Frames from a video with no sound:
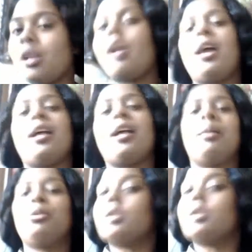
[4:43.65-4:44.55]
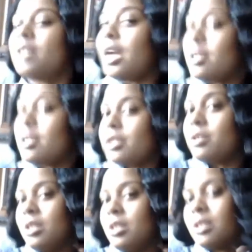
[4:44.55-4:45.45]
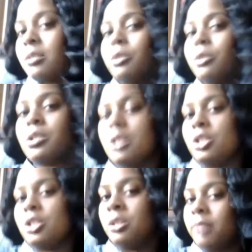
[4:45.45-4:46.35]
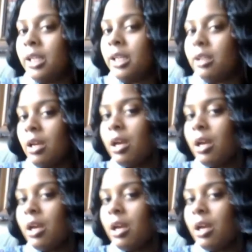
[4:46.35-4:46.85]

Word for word: And I'm going to see how this hair does because I'm going to the gym later.